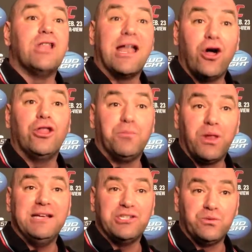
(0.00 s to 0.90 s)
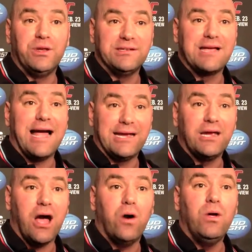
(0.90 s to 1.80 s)
lot of other places where this guy can
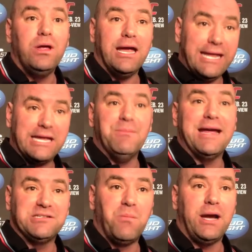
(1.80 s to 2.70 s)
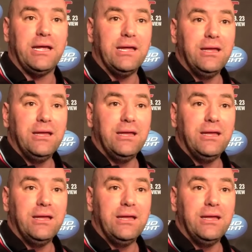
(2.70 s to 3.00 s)
go and he can make some money.